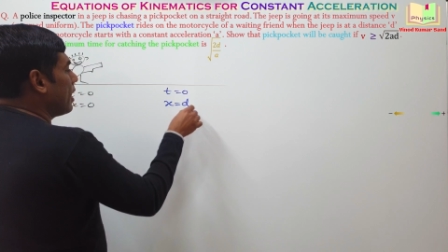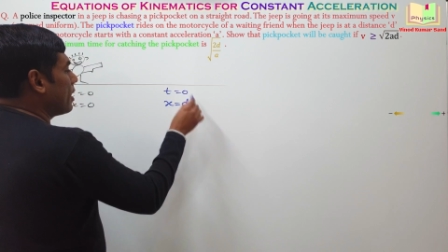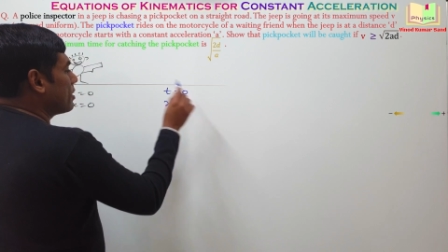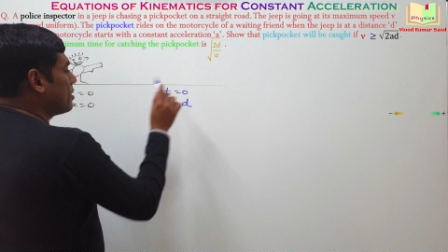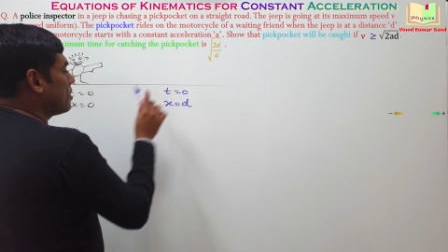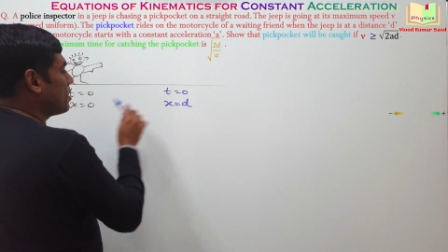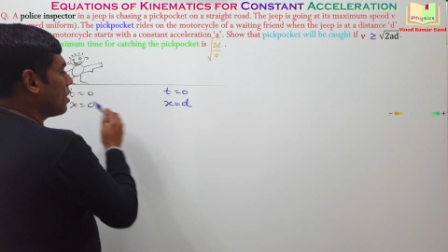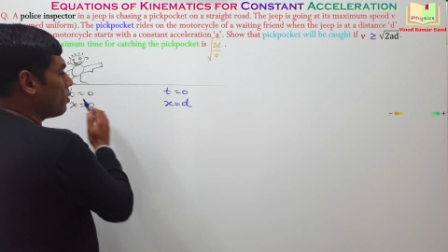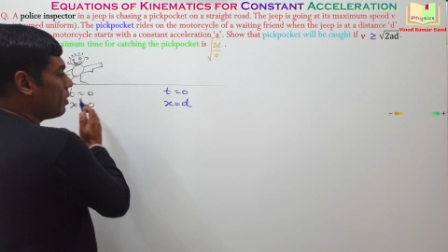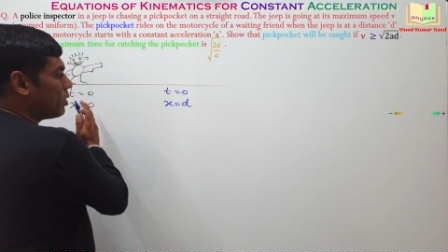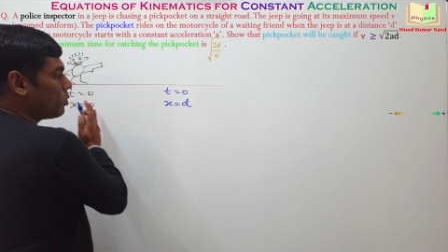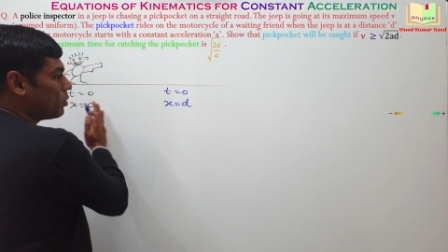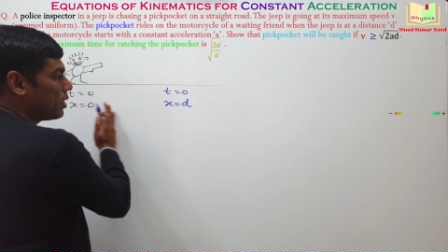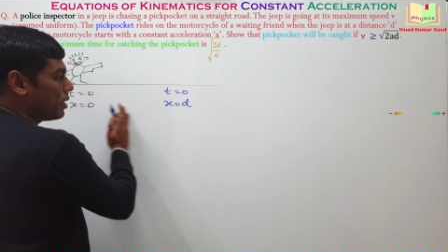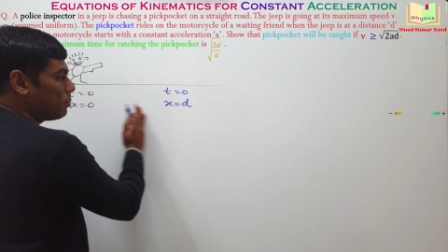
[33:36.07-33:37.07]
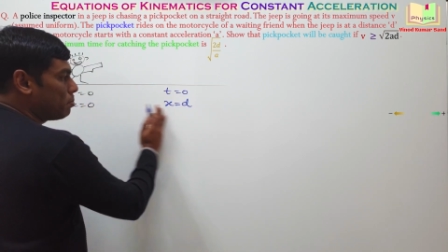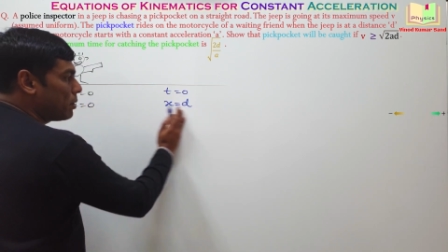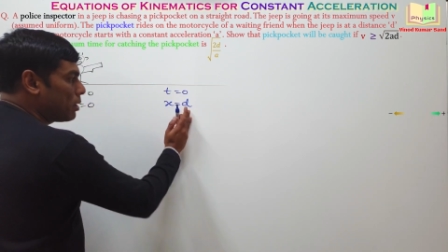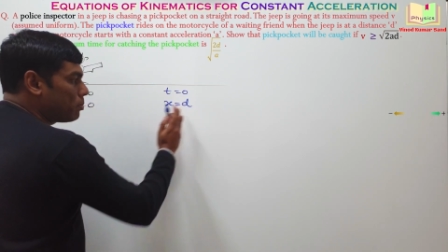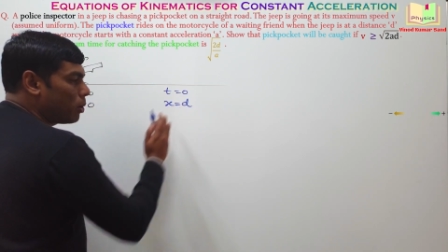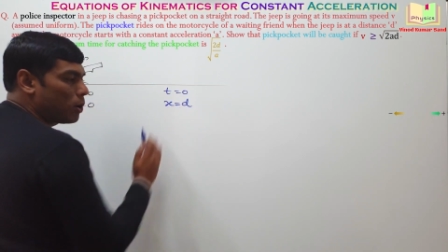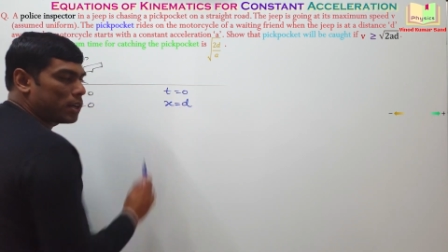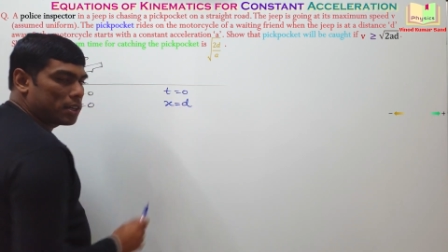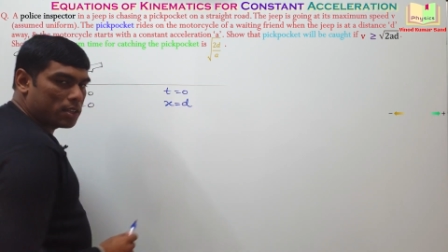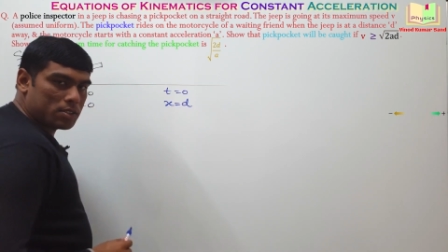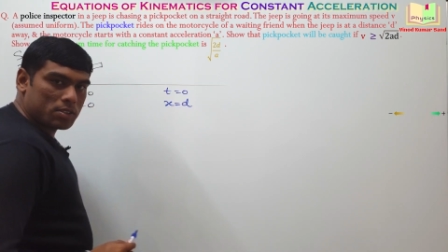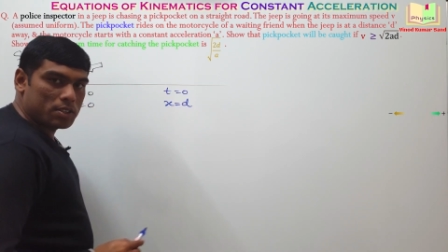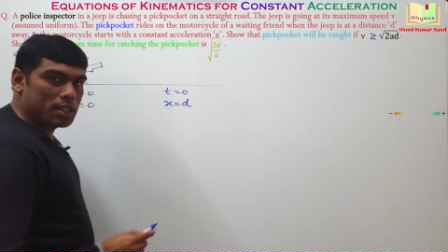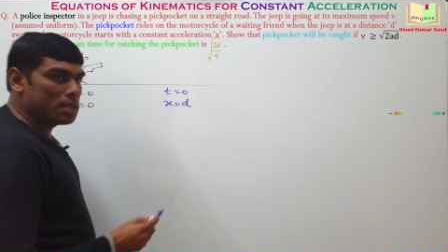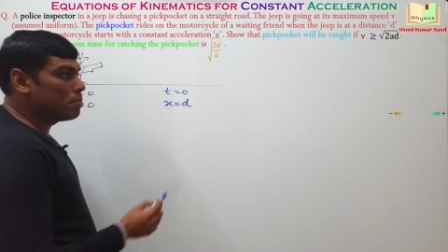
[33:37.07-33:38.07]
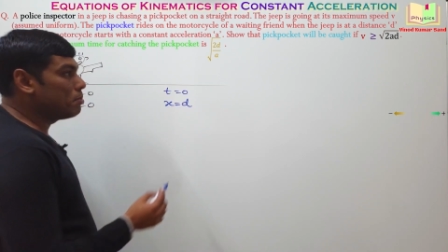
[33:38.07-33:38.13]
x is equal to d. Pickpocket is d